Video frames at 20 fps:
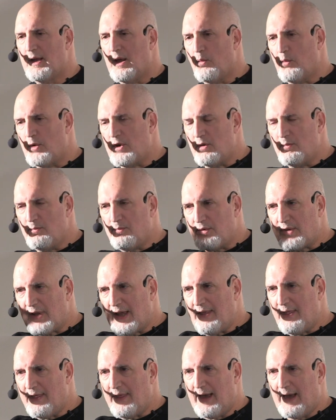And when you
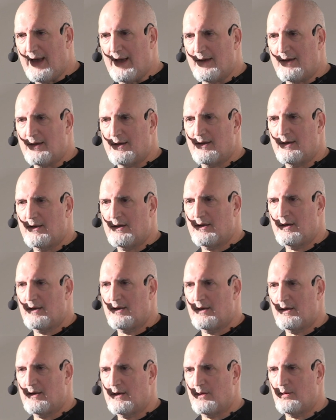blend that
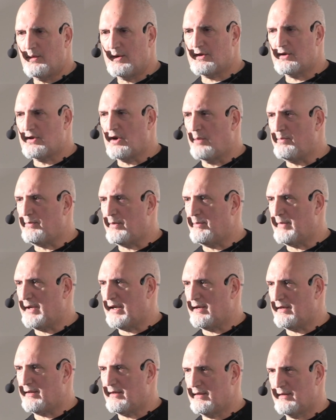with
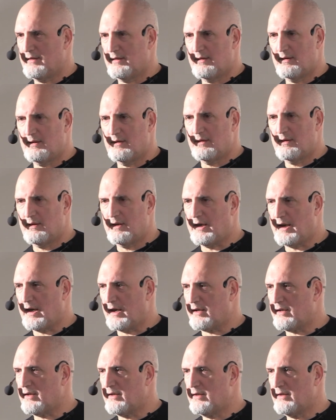dopamine, you
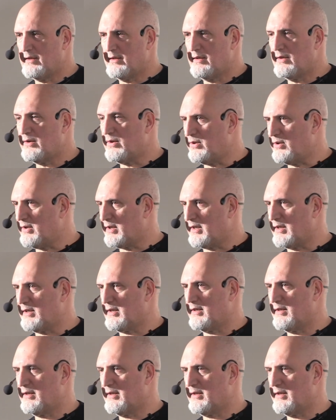get hygge.